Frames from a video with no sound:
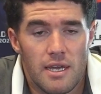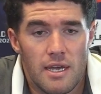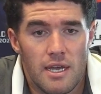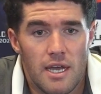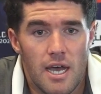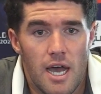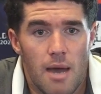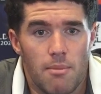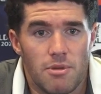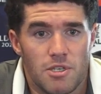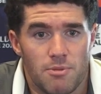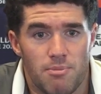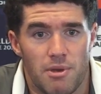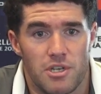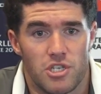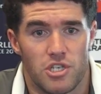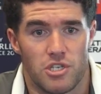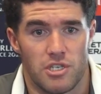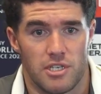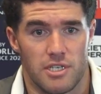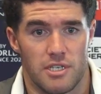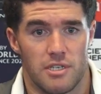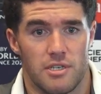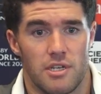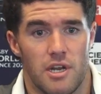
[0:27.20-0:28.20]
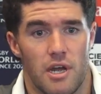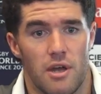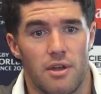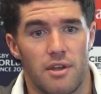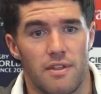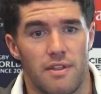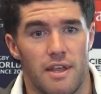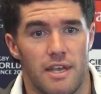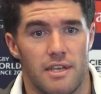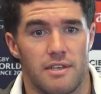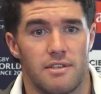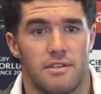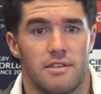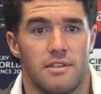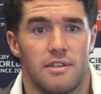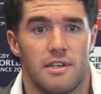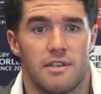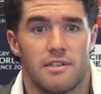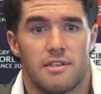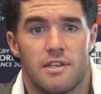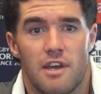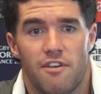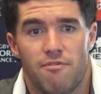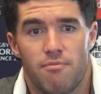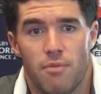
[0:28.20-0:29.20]
especially, you know, in
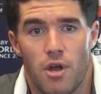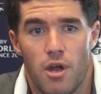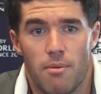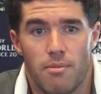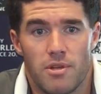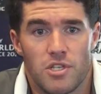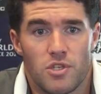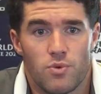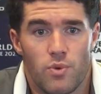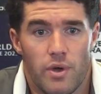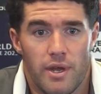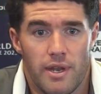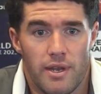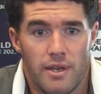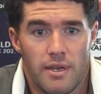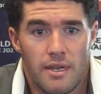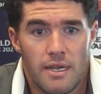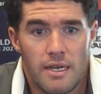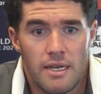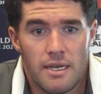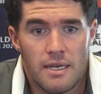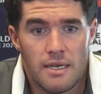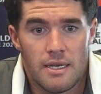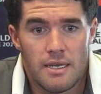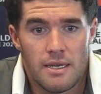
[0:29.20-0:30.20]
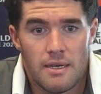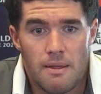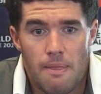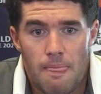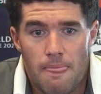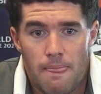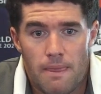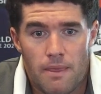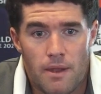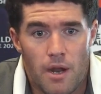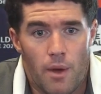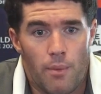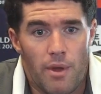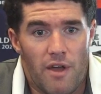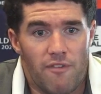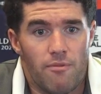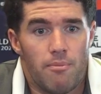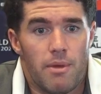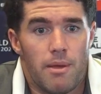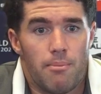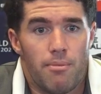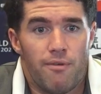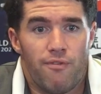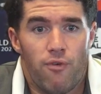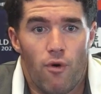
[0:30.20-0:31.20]
these tough moments when, you know, we
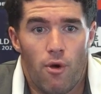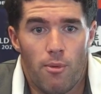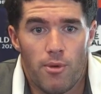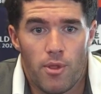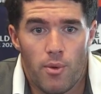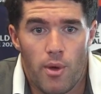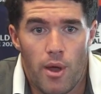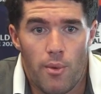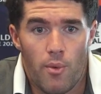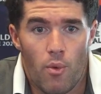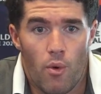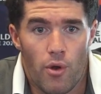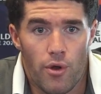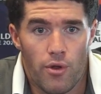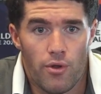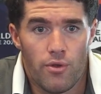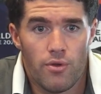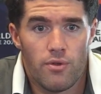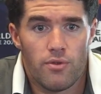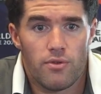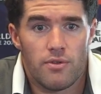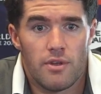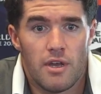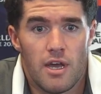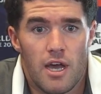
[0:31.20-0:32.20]
haven't been performing the way we want to.